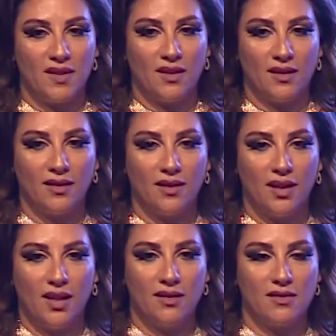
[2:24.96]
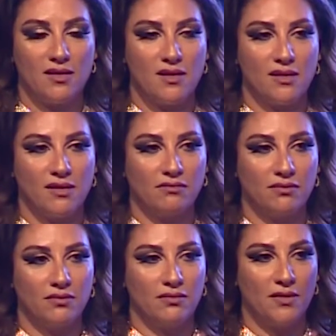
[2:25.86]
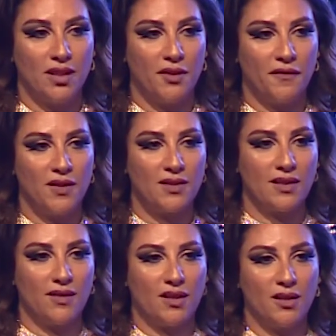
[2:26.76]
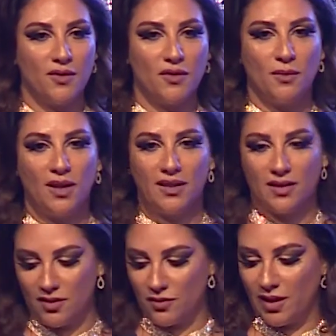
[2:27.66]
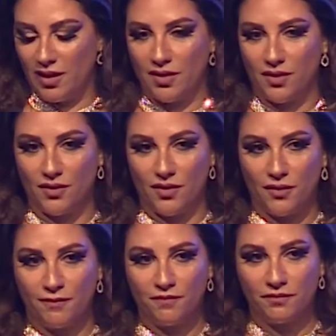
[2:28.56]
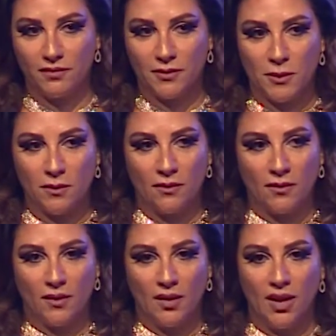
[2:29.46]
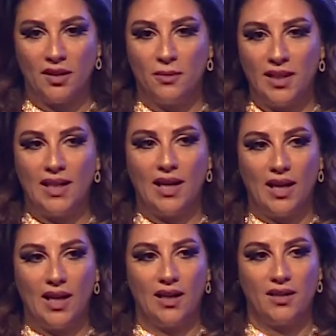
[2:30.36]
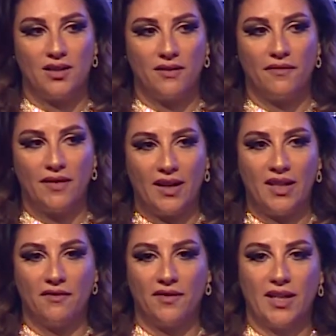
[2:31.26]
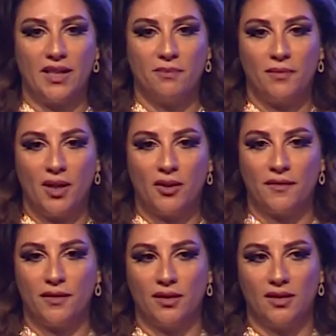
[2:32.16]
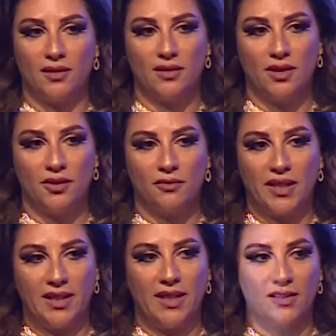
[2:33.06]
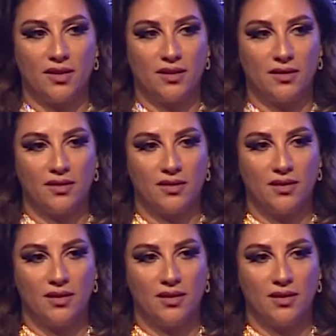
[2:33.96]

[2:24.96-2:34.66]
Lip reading: here, and the first thing that comes to mind is regulations. And the MENA has very, very powerful regulators.